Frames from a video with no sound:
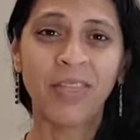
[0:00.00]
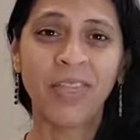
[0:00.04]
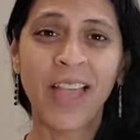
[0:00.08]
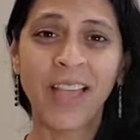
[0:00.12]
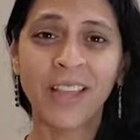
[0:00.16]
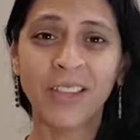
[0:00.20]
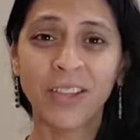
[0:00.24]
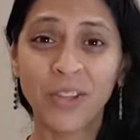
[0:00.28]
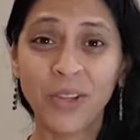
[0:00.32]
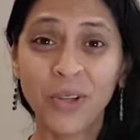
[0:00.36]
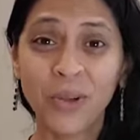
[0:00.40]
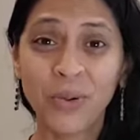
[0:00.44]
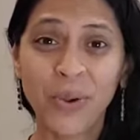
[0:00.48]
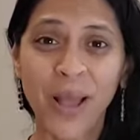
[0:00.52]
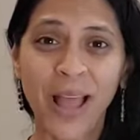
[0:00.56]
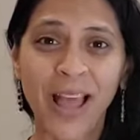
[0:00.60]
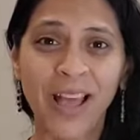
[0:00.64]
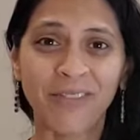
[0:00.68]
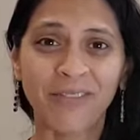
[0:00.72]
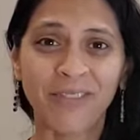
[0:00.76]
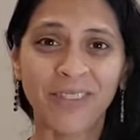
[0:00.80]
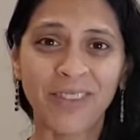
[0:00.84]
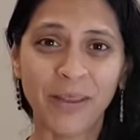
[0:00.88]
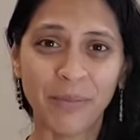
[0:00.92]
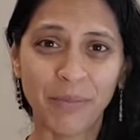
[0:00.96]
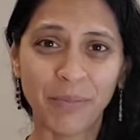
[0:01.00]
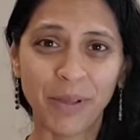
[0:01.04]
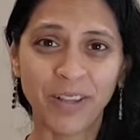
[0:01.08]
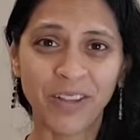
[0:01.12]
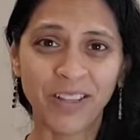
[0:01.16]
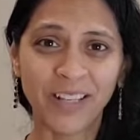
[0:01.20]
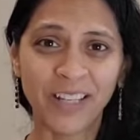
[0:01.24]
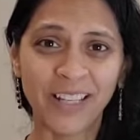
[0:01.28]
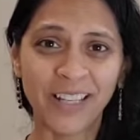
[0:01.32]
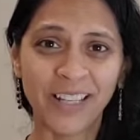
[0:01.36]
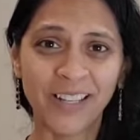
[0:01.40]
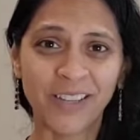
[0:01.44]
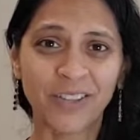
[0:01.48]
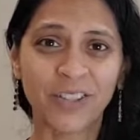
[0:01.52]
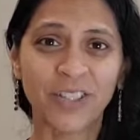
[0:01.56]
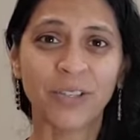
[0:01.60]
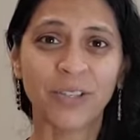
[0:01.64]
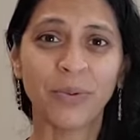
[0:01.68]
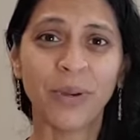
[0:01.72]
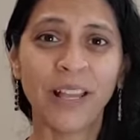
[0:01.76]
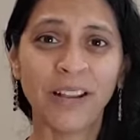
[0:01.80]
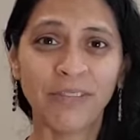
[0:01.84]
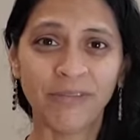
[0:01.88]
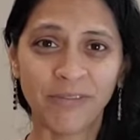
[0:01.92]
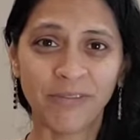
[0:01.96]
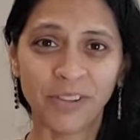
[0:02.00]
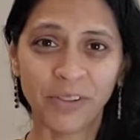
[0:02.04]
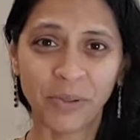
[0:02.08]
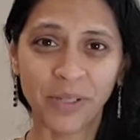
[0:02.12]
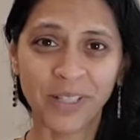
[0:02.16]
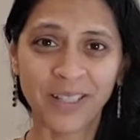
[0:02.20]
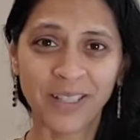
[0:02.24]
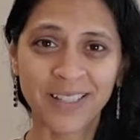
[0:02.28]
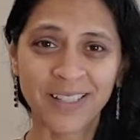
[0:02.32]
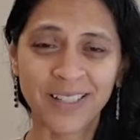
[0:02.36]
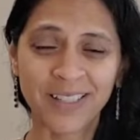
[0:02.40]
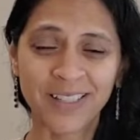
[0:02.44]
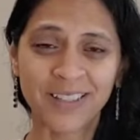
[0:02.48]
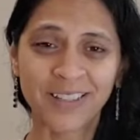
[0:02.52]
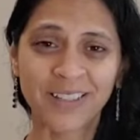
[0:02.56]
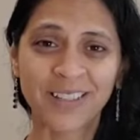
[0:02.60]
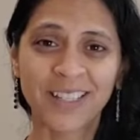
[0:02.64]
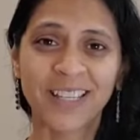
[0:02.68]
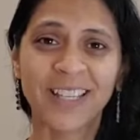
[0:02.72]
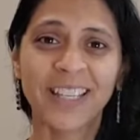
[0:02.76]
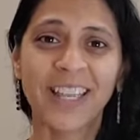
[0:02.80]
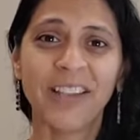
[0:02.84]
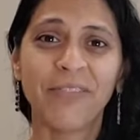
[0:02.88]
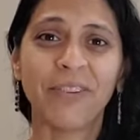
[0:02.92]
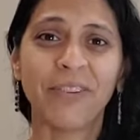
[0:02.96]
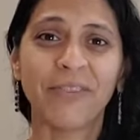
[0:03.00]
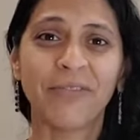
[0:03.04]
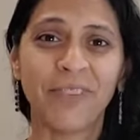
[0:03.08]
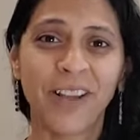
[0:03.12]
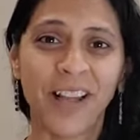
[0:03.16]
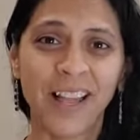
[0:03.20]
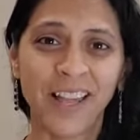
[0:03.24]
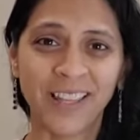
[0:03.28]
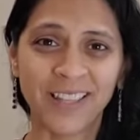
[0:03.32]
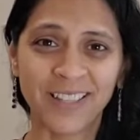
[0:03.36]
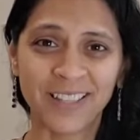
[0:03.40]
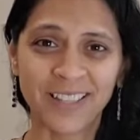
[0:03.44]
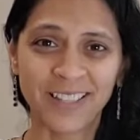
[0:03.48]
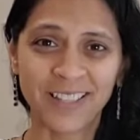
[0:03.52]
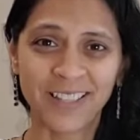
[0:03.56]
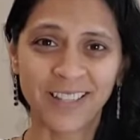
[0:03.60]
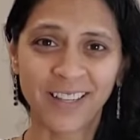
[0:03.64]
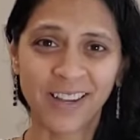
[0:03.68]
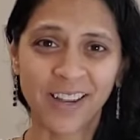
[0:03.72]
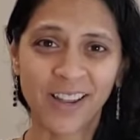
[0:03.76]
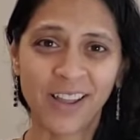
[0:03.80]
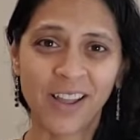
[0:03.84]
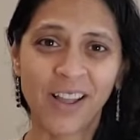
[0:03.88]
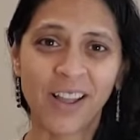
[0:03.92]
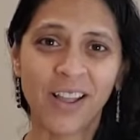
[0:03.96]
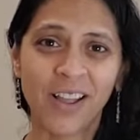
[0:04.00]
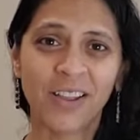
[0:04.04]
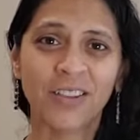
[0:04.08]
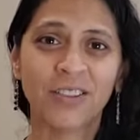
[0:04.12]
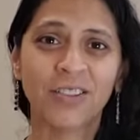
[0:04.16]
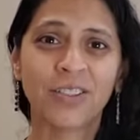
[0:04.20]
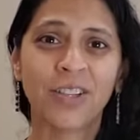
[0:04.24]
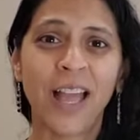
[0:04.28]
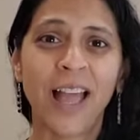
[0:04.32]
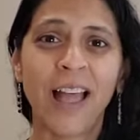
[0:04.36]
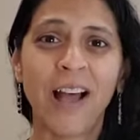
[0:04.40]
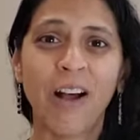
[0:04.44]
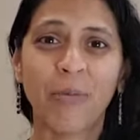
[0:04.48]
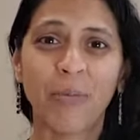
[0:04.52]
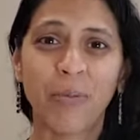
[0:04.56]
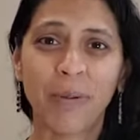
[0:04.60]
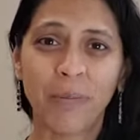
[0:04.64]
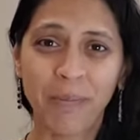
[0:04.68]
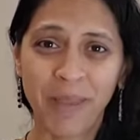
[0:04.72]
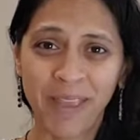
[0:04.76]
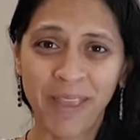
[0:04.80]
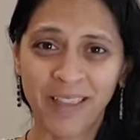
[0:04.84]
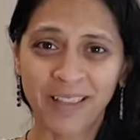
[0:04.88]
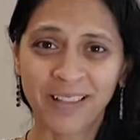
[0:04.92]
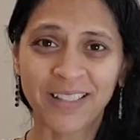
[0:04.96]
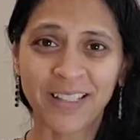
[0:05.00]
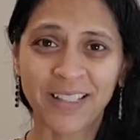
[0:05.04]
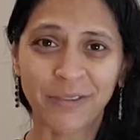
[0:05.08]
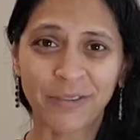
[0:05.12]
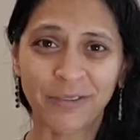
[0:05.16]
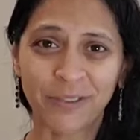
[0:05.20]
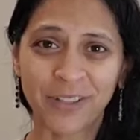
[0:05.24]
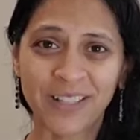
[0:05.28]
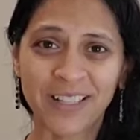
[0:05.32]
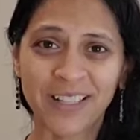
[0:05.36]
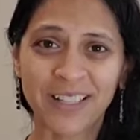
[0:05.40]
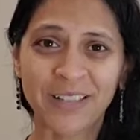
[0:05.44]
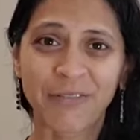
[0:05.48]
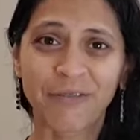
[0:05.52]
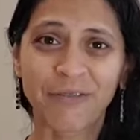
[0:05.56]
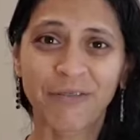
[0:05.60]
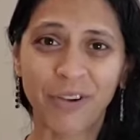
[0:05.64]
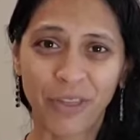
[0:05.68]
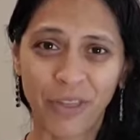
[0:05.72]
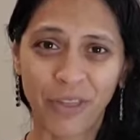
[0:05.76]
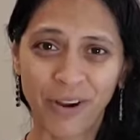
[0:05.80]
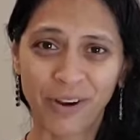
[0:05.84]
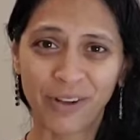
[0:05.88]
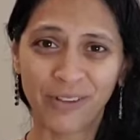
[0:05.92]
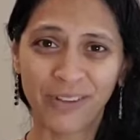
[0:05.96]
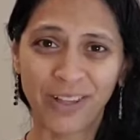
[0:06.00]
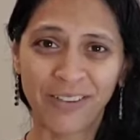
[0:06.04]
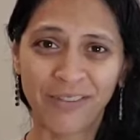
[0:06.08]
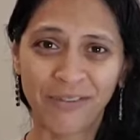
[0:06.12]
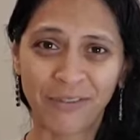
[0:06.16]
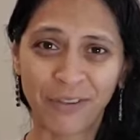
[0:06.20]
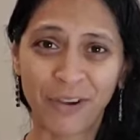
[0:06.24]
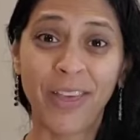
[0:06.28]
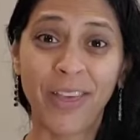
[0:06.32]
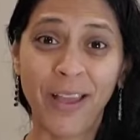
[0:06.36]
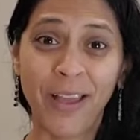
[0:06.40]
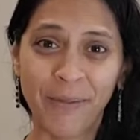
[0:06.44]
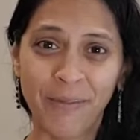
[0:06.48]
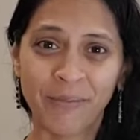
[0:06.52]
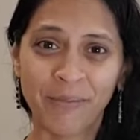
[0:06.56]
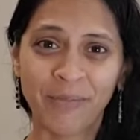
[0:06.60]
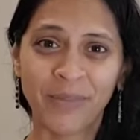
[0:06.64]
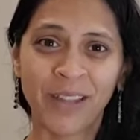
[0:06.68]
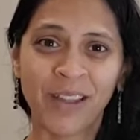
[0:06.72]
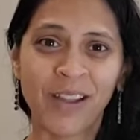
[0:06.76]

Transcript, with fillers: that you have the ability to influence, to give advice, to help make a difference for their for them.